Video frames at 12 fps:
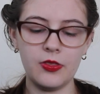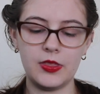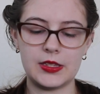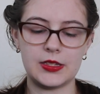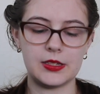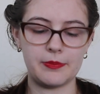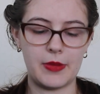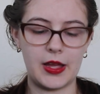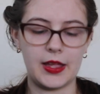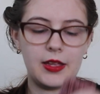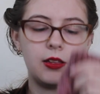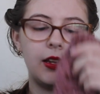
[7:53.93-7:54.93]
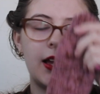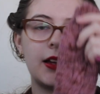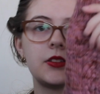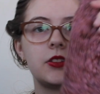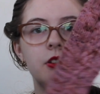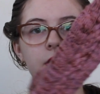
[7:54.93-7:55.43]
This is my
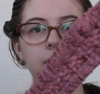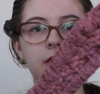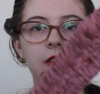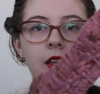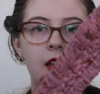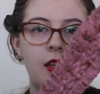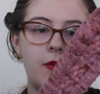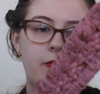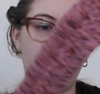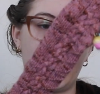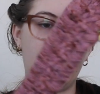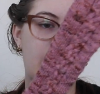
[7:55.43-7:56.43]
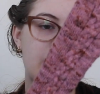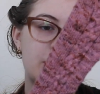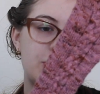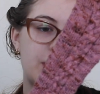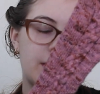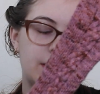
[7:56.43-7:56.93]
Clark Socks by
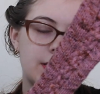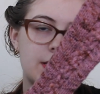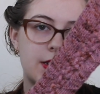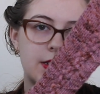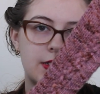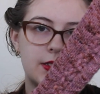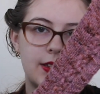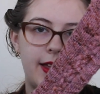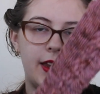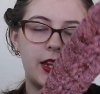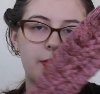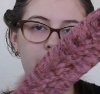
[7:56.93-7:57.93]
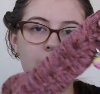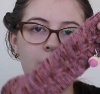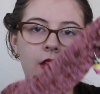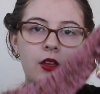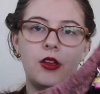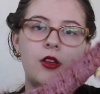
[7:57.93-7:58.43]
Jacqueline Salem,
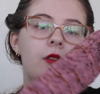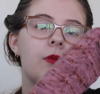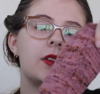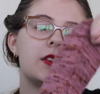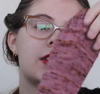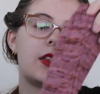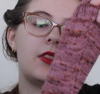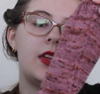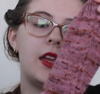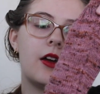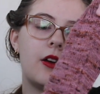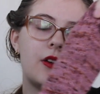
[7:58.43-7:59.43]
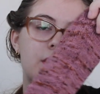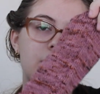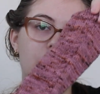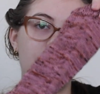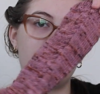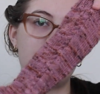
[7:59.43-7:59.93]
who is the
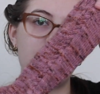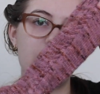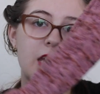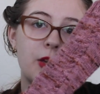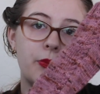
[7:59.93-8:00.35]
host of the